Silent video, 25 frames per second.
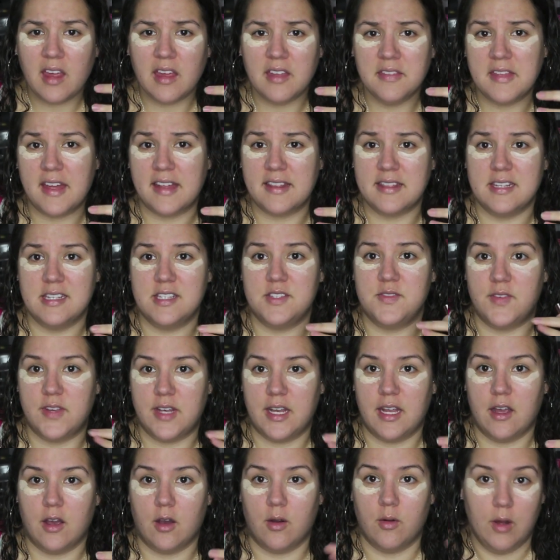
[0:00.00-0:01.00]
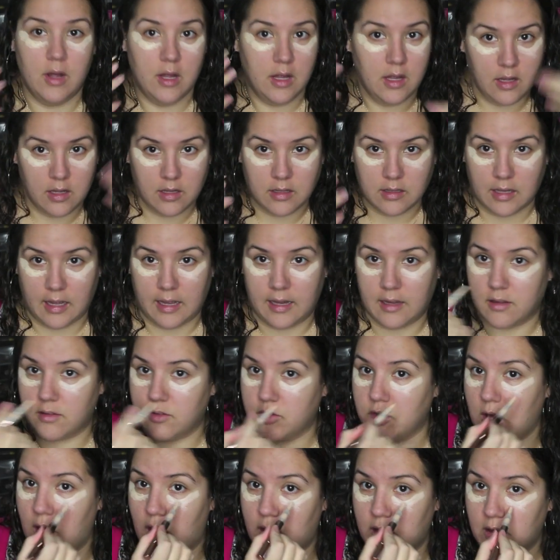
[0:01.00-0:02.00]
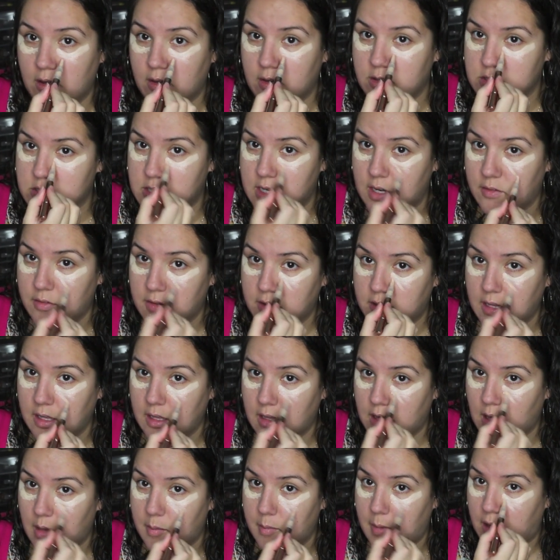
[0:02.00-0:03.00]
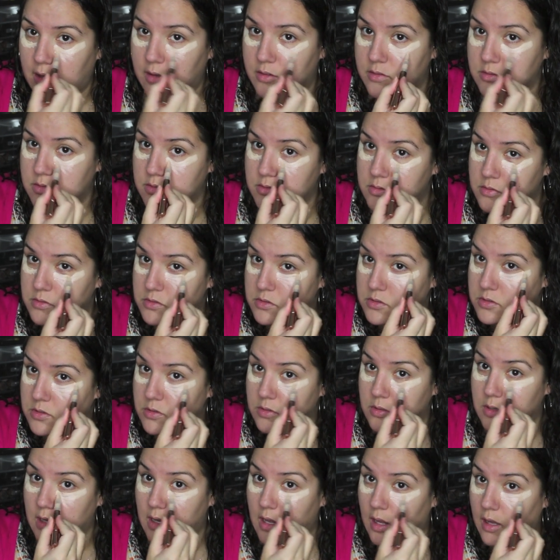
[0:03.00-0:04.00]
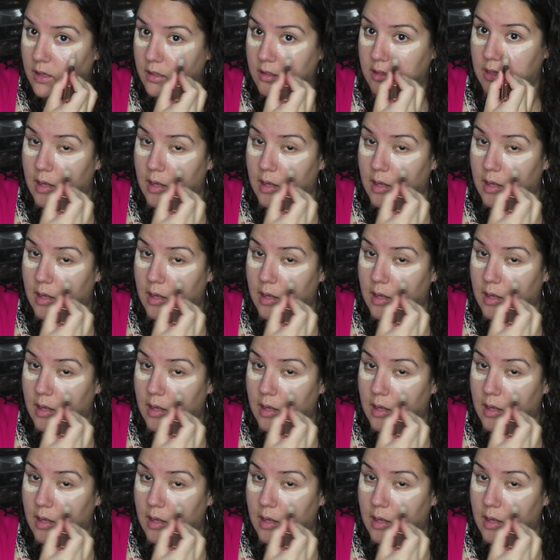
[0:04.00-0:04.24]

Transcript: that this video, like colors and everything, come out true to color.